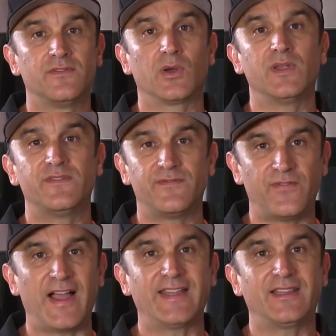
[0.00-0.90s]
of very
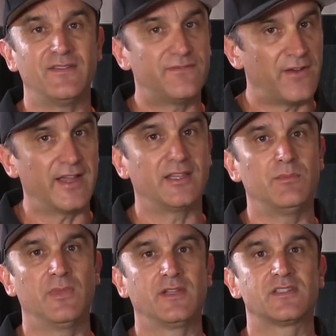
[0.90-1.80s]
finely,
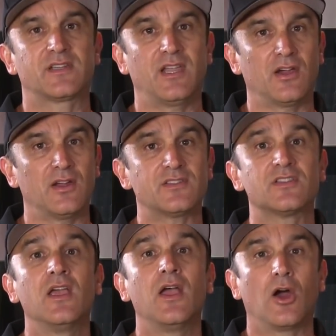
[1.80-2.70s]
finely minced
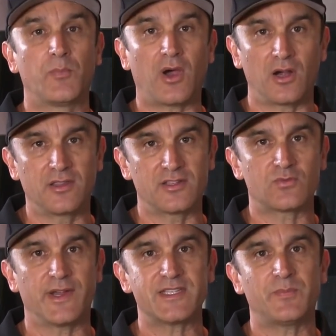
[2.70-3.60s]
carrots are part of
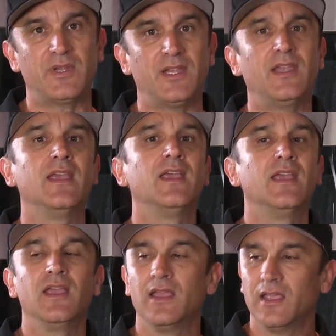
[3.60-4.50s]
this recipe.
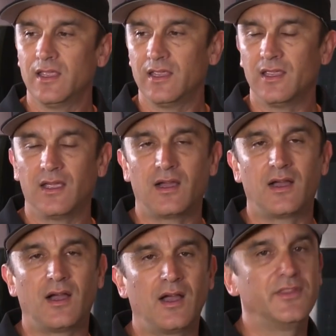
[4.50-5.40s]

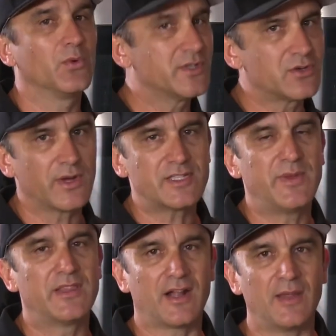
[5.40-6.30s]
On the original
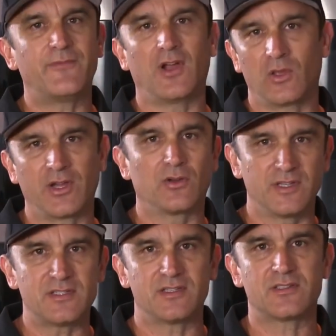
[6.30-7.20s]
recipe that I'm following, or at
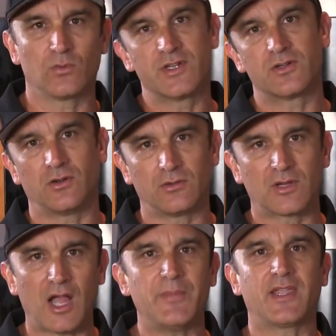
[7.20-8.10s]
least this
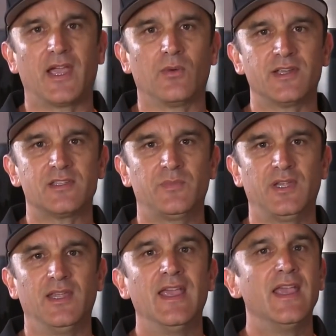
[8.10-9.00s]
original copycat
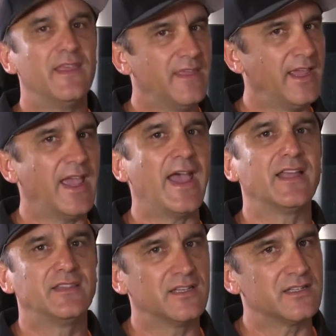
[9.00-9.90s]
recipe, they
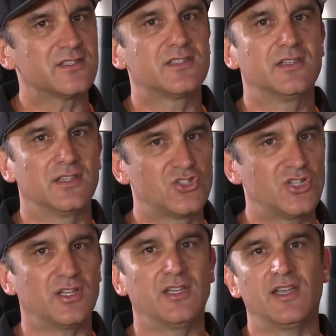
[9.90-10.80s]
add this to the
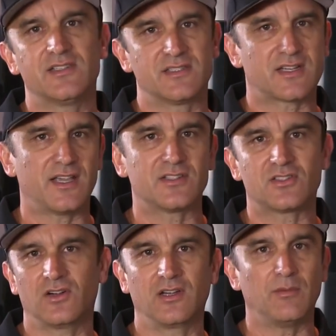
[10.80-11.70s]
chili as it's kind of
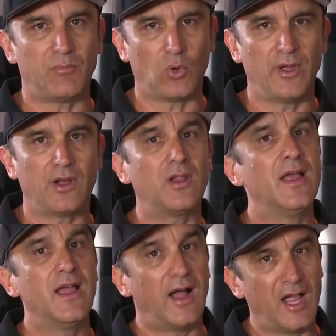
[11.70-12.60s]
starting to
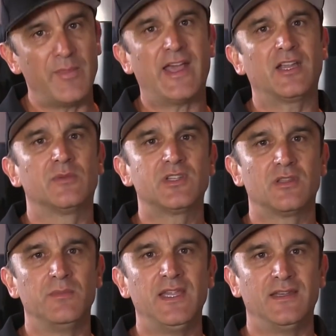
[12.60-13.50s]
boil. I'm adding them to
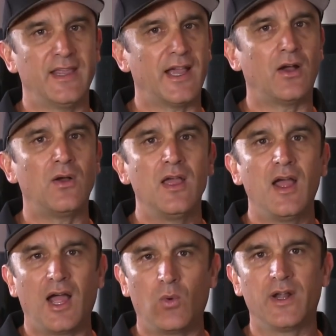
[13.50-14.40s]
the meat now.
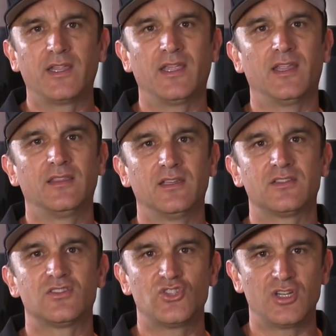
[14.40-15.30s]
I want to get
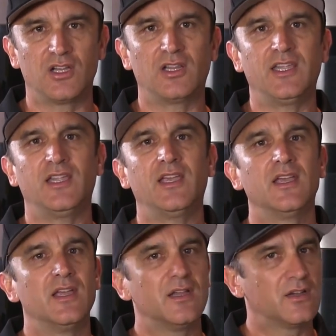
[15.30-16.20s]
this chili
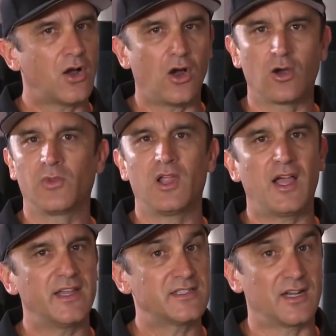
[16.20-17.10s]

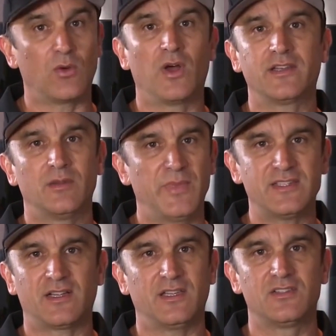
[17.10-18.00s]
caramelized and I want it to
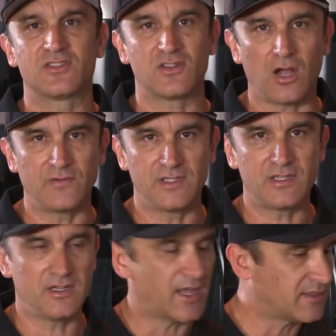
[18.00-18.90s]
basically dissolve
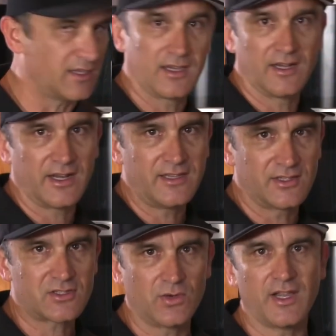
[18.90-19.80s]
into nothing. And I
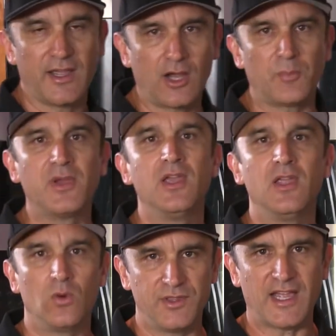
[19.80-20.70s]
think it's going to help
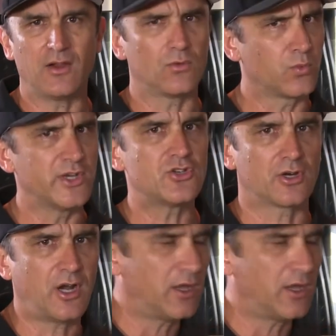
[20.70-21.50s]
with that richer